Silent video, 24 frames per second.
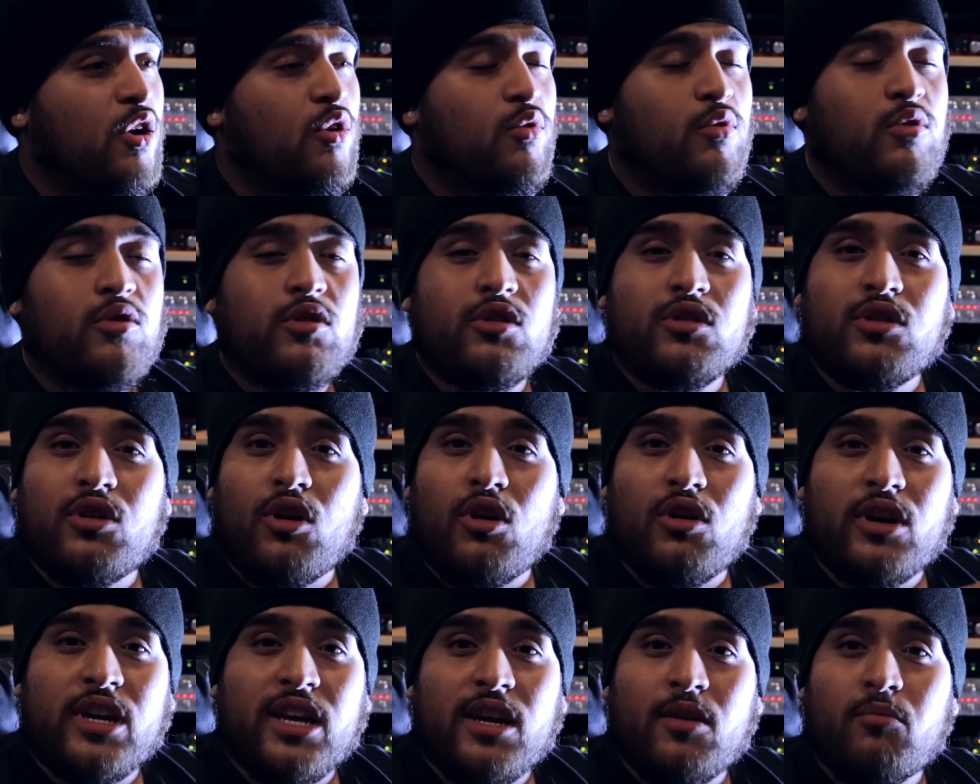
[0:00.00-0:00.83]
We'll
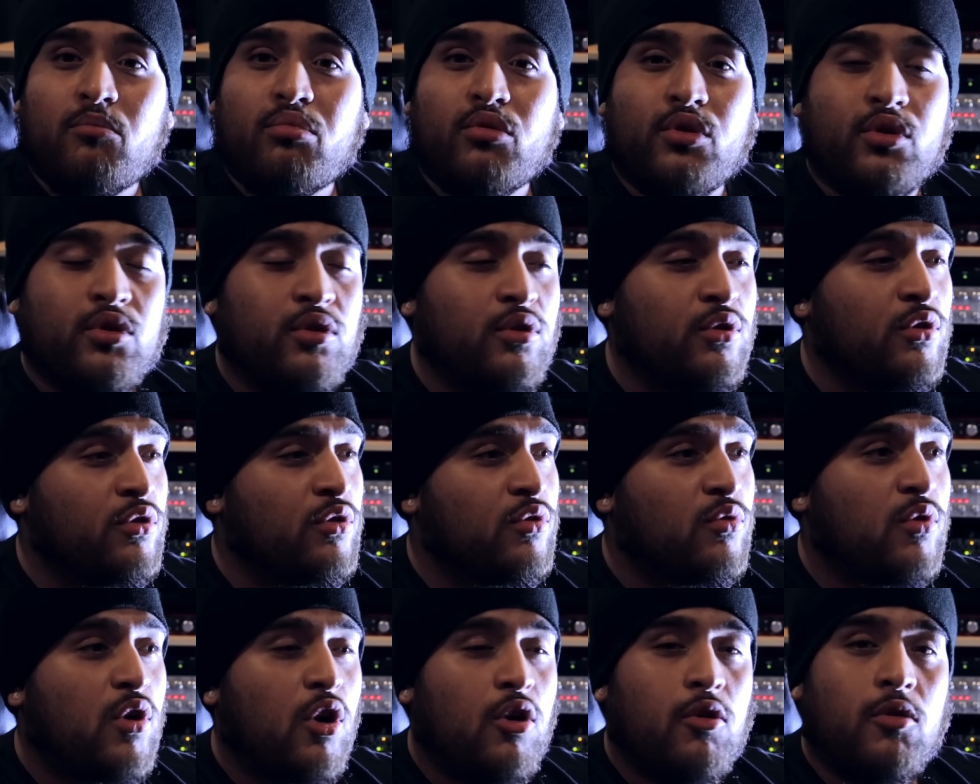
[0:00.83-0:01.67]
go get
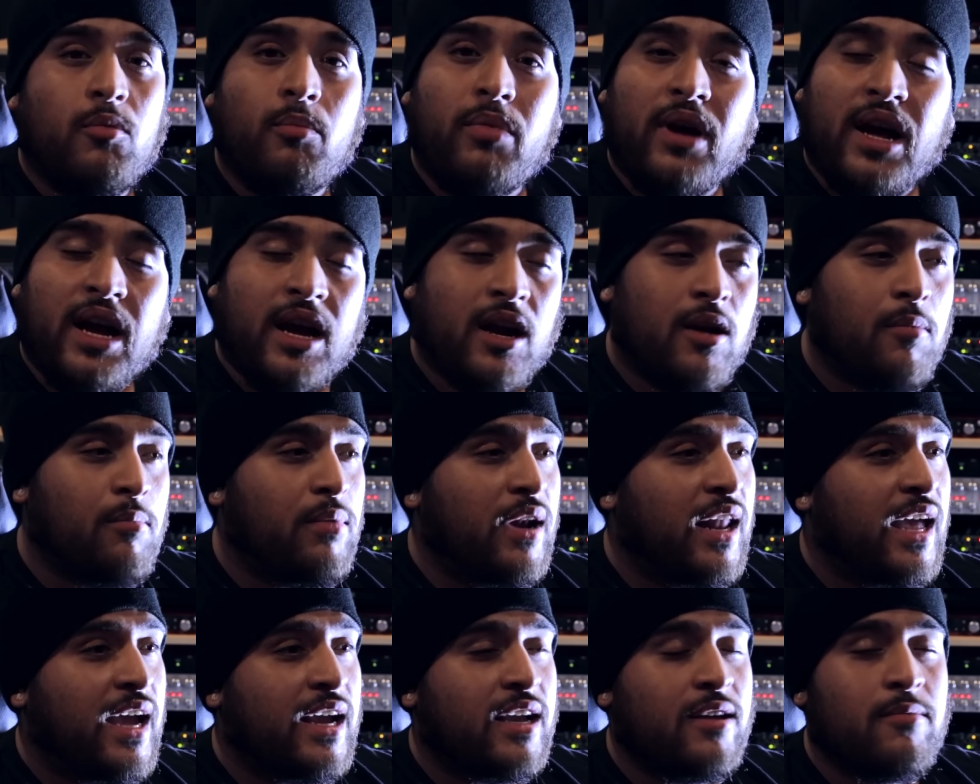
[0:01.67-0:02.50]
brew, go buy our
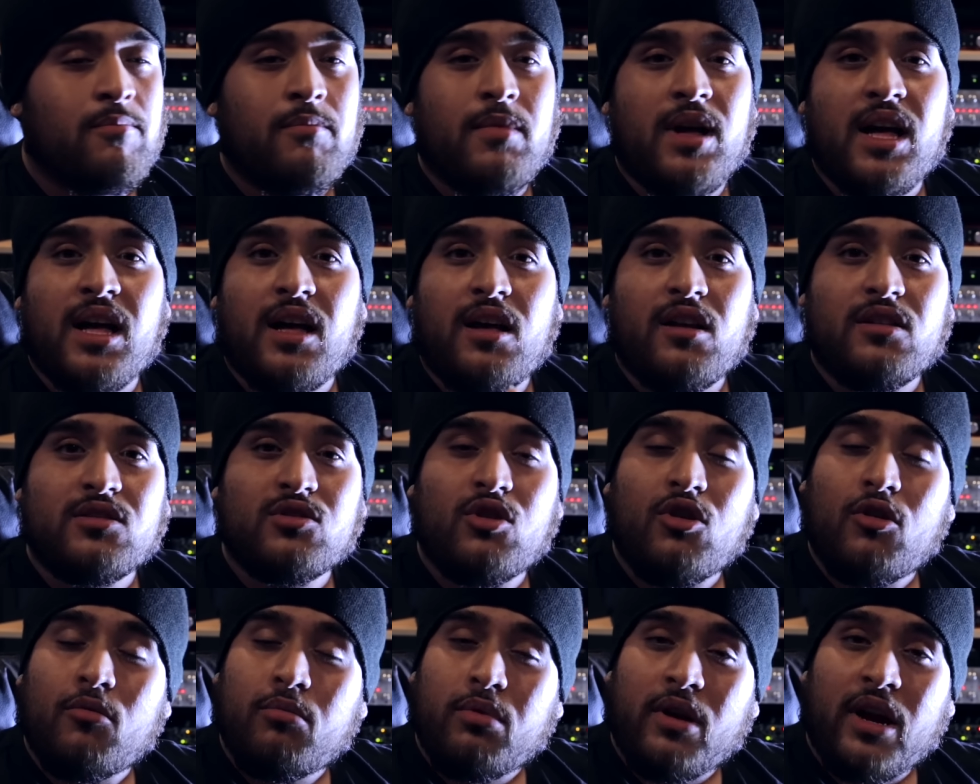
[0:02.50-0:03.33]
Black and Milds,
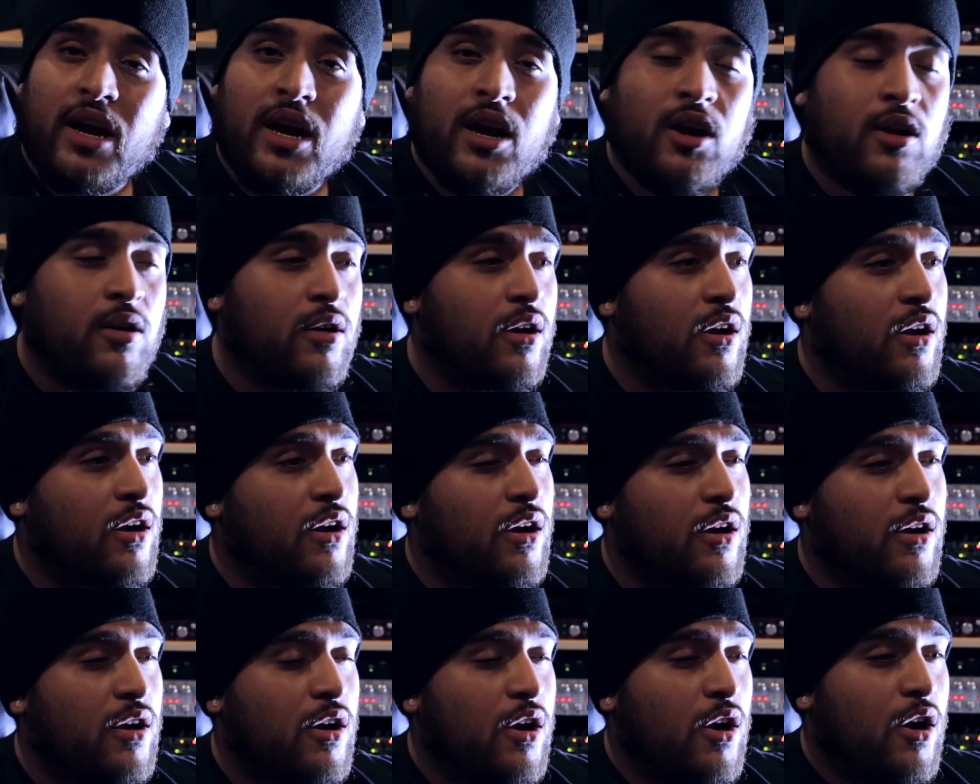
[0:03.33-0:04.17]
go buy our,
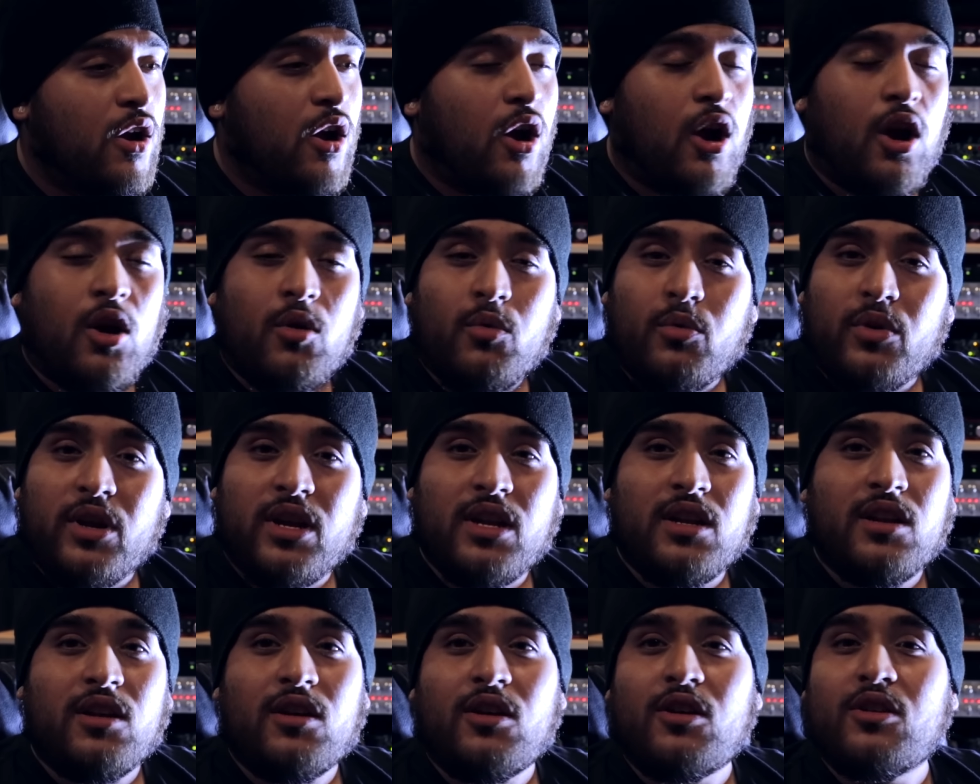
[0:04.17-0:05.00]
our, our
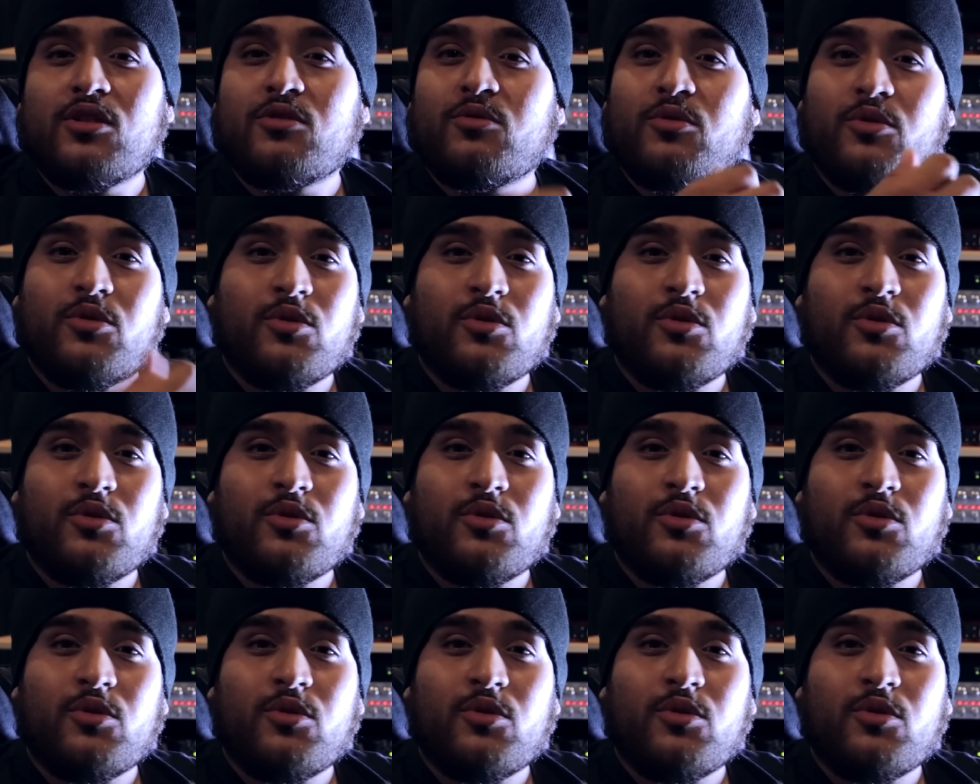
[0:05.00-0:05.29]
Rillos.